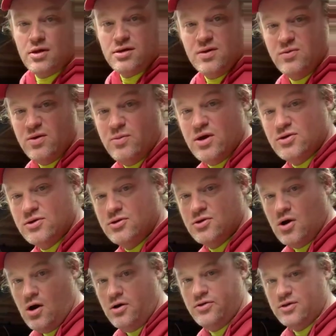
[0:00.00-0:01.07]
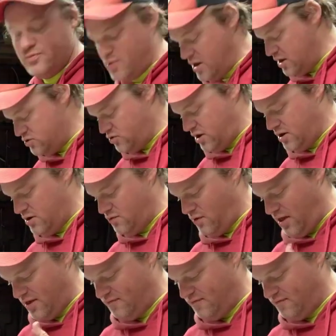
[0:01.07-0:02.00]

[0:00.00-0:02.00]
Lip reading: send me a message on this page right here, Riley